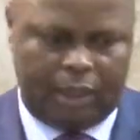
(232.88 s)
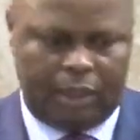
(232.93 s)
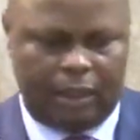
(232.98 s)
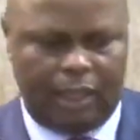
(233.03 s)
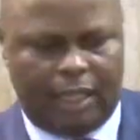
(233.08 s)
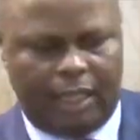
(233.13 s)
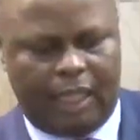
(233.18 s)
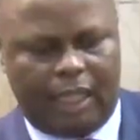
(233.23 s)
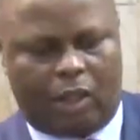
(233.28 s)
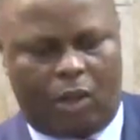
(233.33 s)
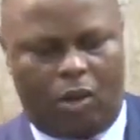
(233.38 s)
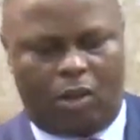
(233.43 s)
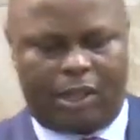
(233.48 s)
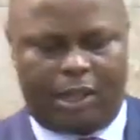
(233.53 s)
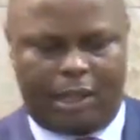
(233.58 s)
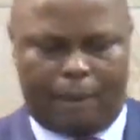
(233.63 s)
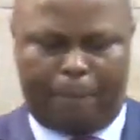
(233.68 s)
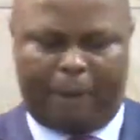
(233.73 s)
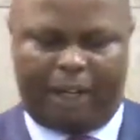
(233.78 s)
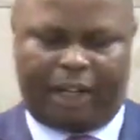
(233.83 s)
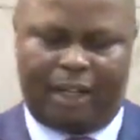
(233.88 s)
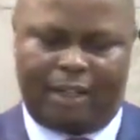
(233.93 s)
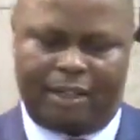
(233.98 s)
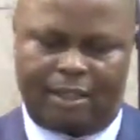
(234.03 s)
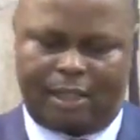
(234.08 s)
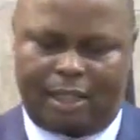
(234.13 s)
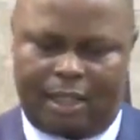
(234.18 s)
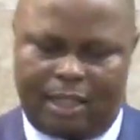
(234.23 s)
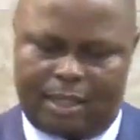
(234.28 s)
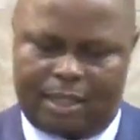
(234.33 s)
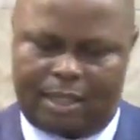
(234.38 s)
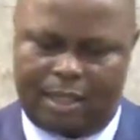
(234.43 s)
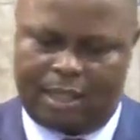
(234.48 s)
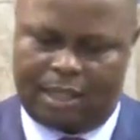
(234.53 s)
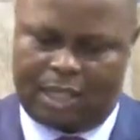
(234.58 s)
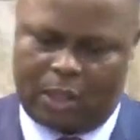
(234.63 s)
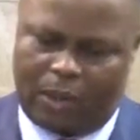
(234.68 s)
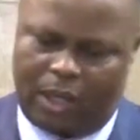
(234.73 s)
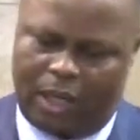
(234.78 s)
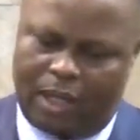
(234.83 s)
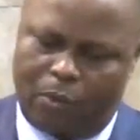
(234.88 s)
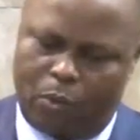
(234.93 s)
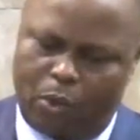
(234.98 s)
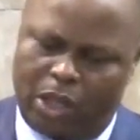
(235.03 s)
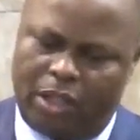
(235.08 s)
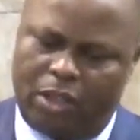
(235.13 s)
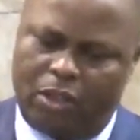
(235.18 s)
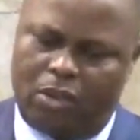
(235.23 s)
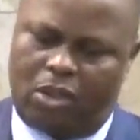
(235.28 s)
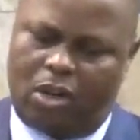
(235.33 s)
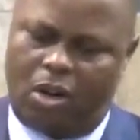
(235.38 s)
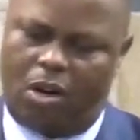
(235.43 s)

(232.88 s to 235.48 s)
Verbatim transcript: Then they called Rebecca and said to her, Will you